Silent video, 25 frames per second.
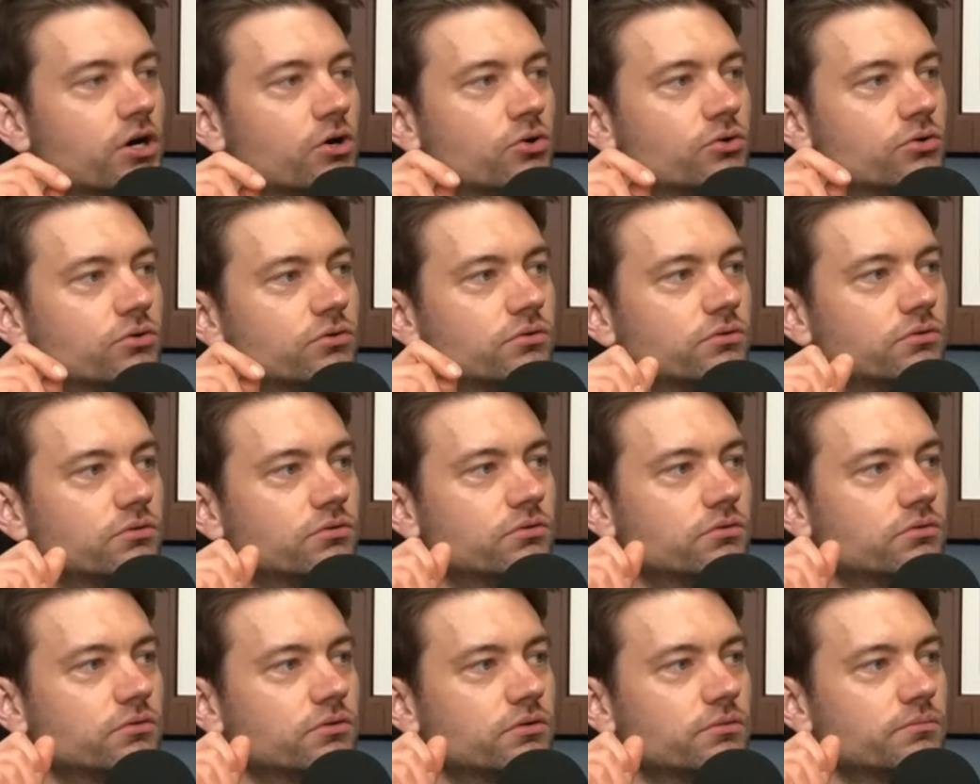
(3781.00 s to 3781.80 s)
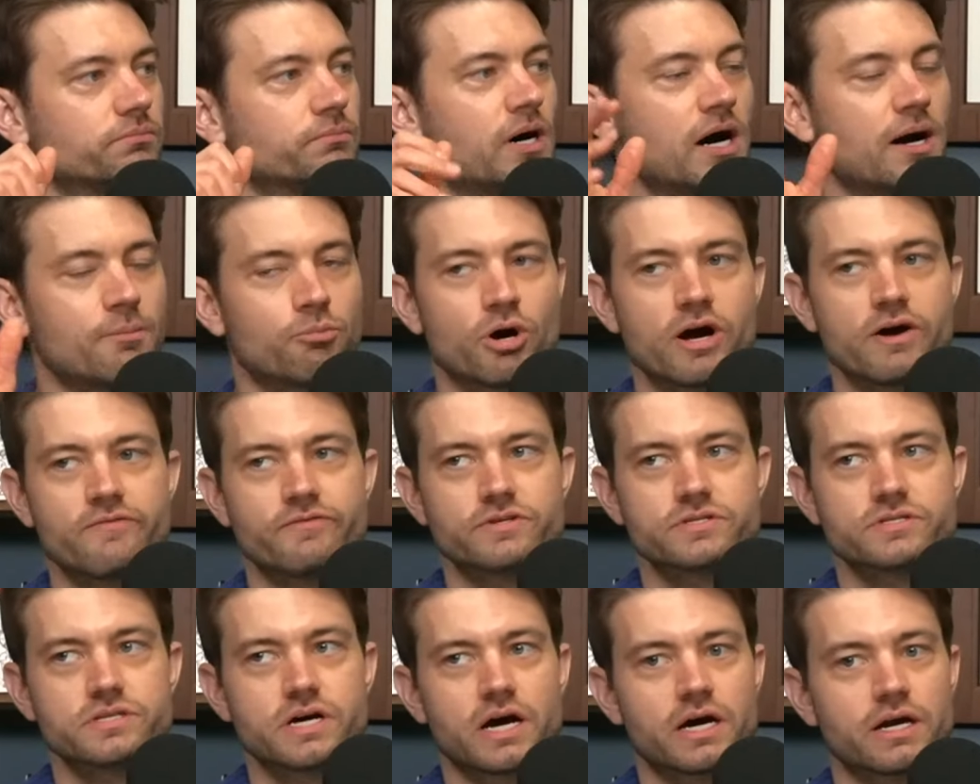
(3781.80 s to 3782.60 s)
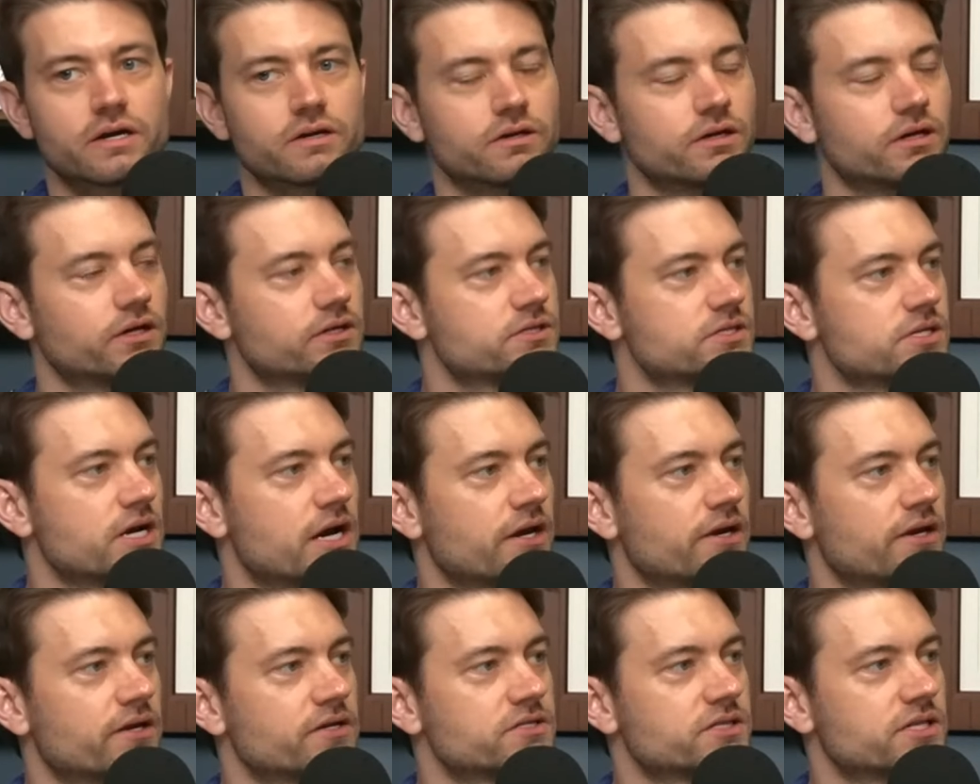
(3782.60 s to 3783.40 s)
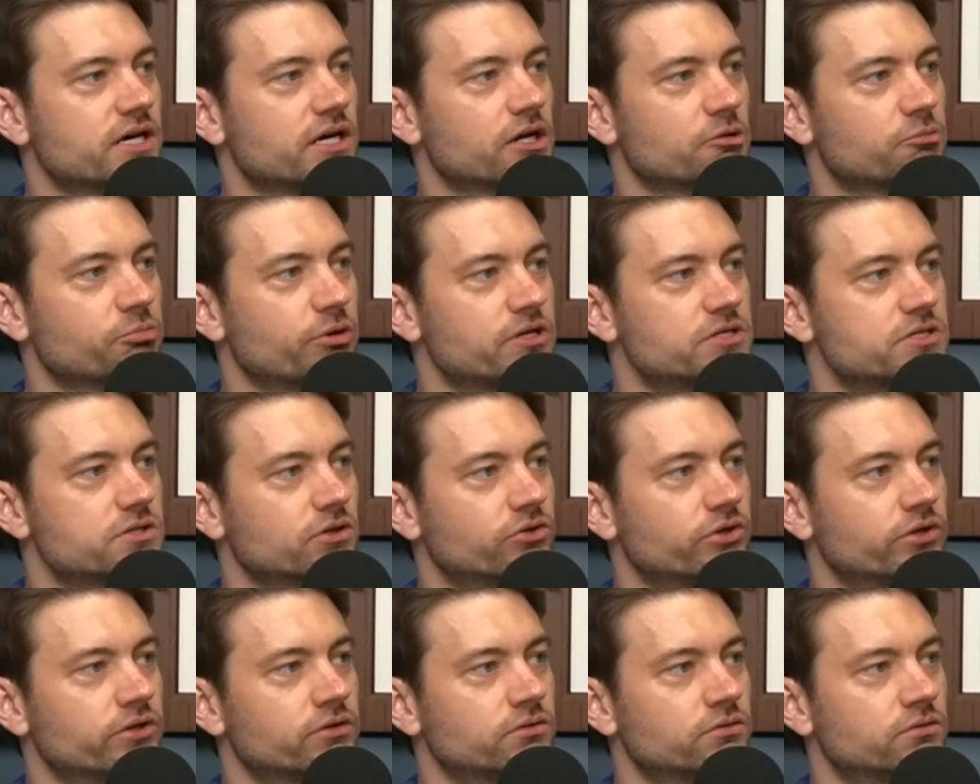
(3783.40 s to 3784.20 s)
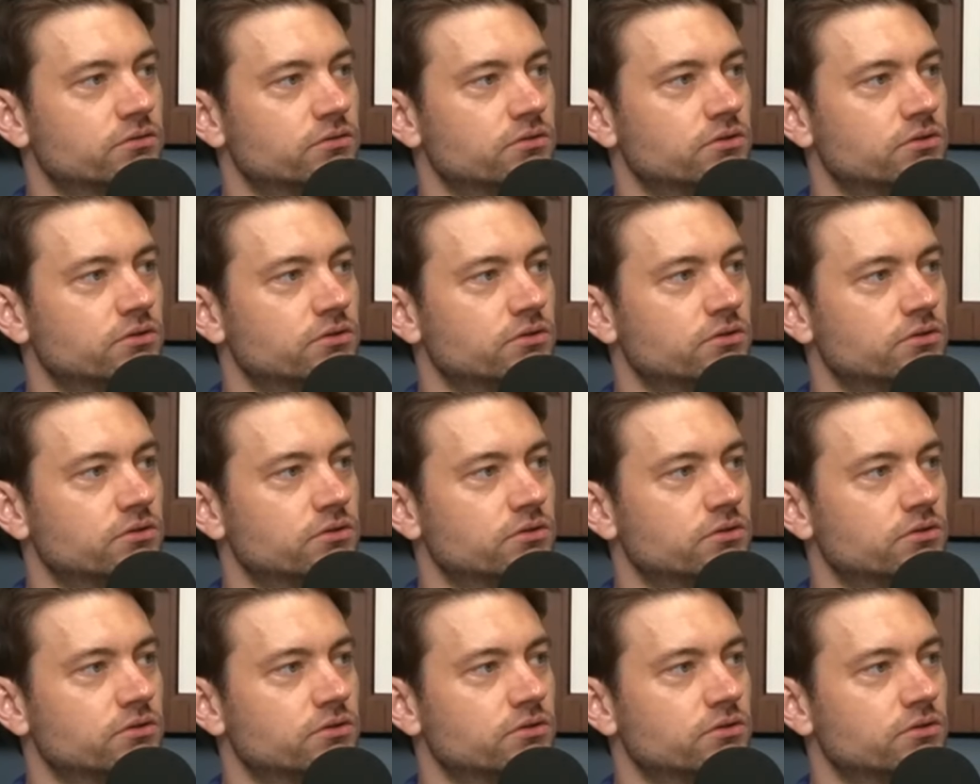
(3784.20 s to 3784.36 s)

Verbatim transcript: coat, mob wife is not. It's not an aesthetic, basically.